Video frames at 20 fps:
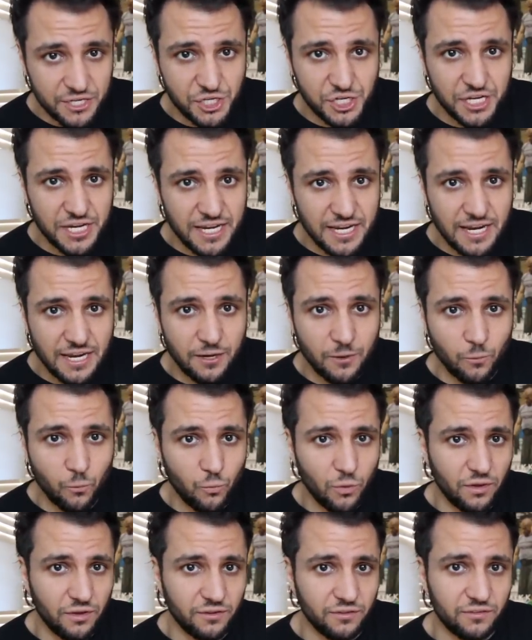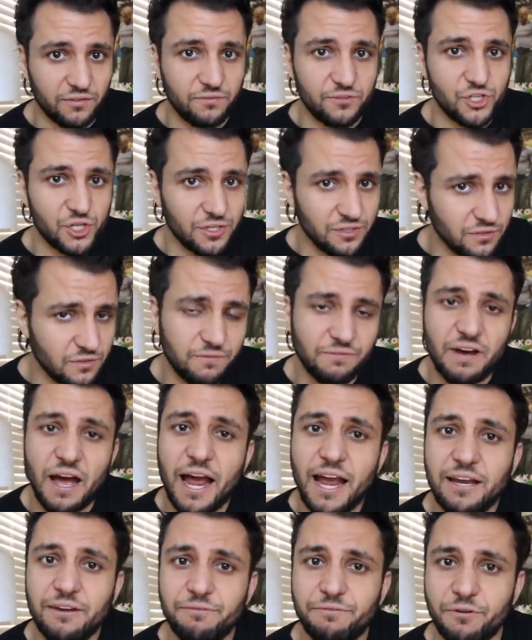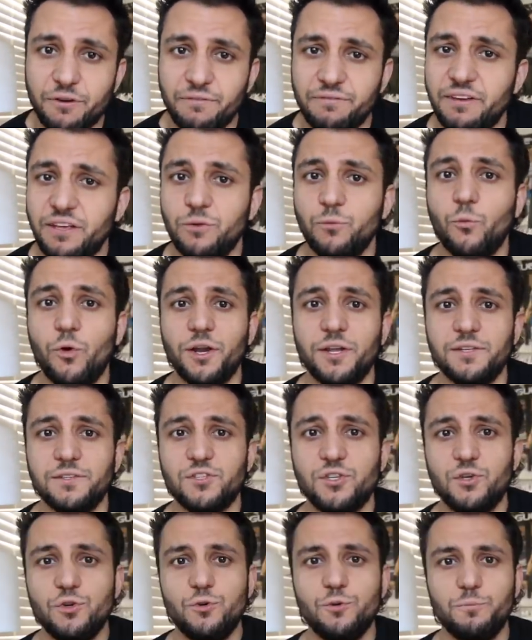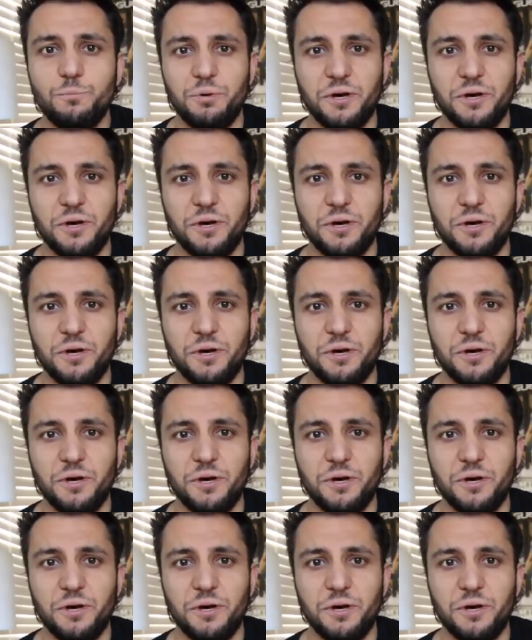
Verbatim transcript: She was just fine for event one and two,